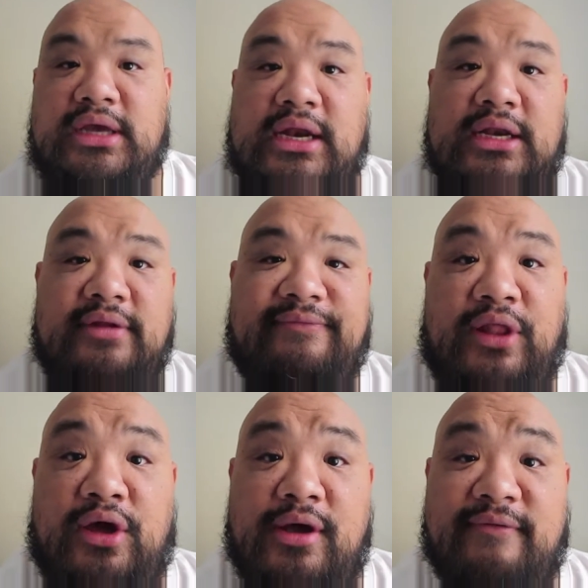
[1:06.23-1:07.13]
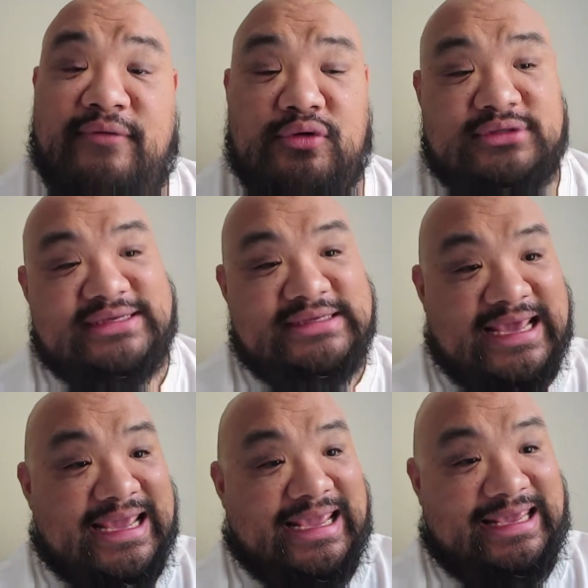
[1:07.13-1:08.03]
Editing the vlog for
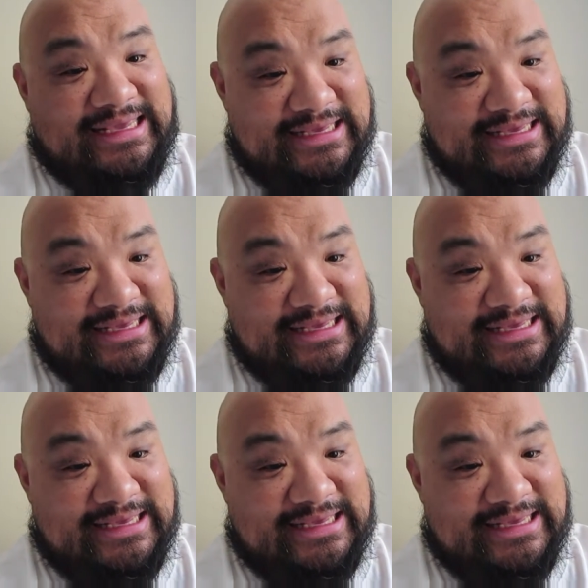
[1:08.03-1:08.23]
today.